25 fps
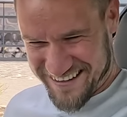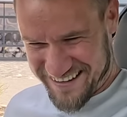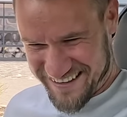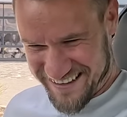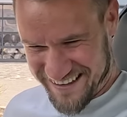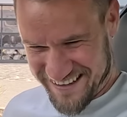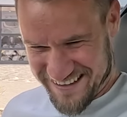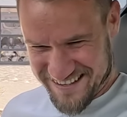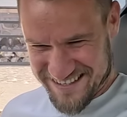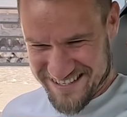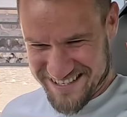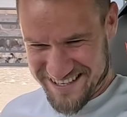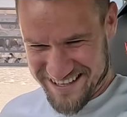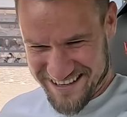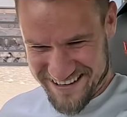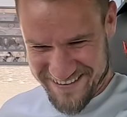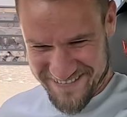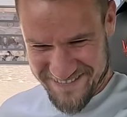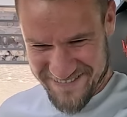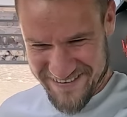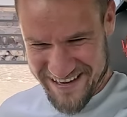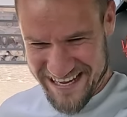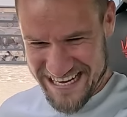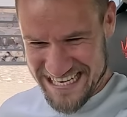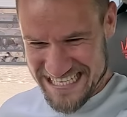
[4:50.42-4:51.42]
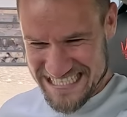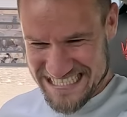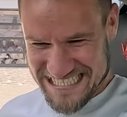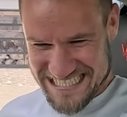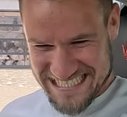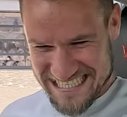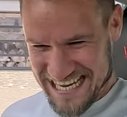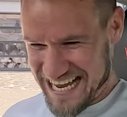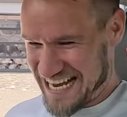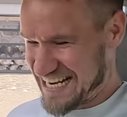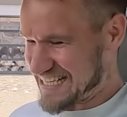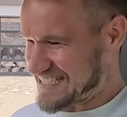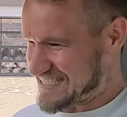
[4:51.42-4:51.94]
into the
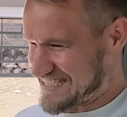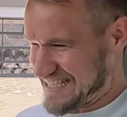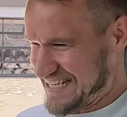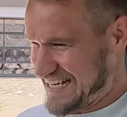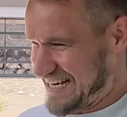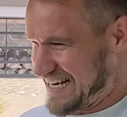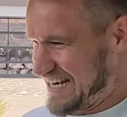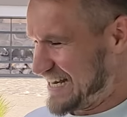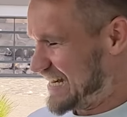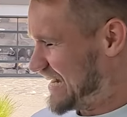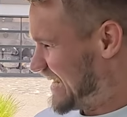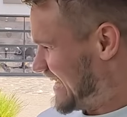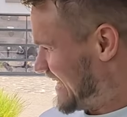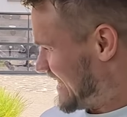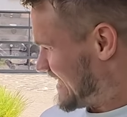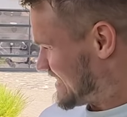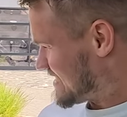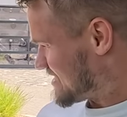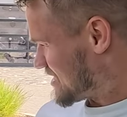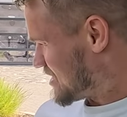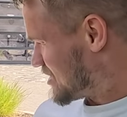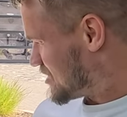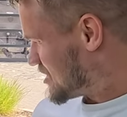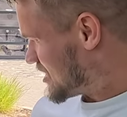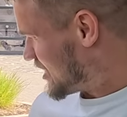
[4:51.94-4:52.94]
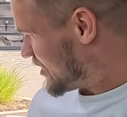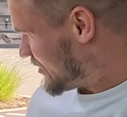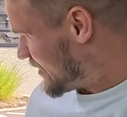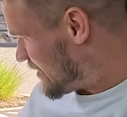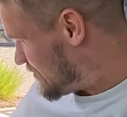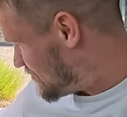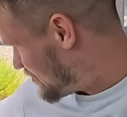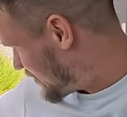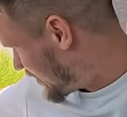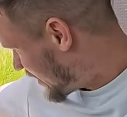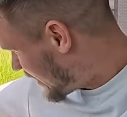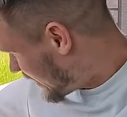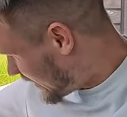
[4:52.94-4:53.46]
V6 and listen to
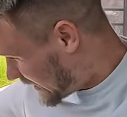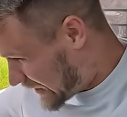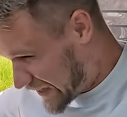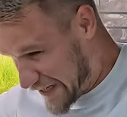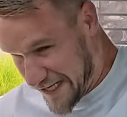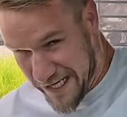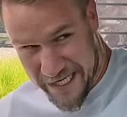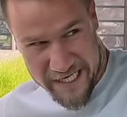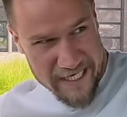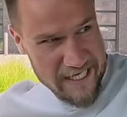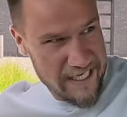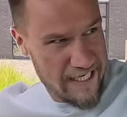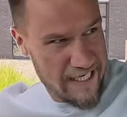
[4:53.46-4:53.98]
it purr.